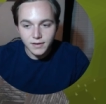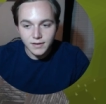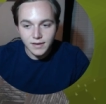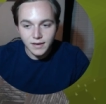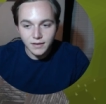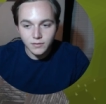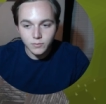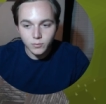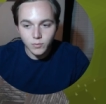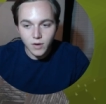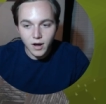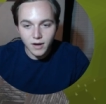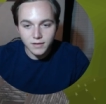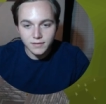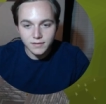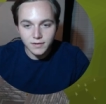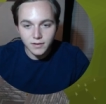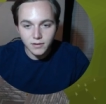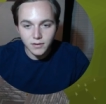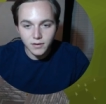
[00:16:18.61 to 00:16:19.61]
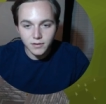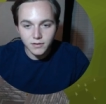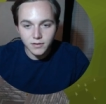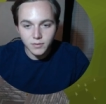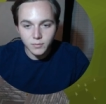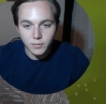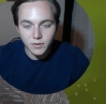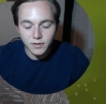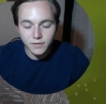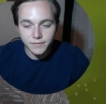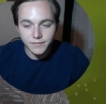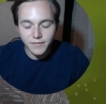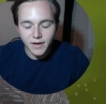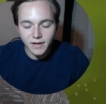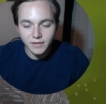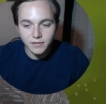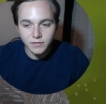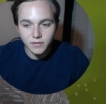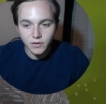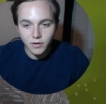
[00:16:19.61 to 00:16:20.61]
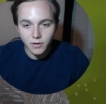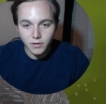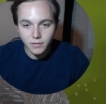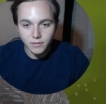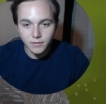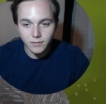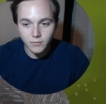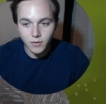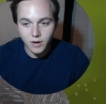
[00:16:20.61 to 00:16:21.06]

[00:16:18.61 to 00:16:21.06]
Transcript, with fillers: He has Rocktail on him. Good fight, sir.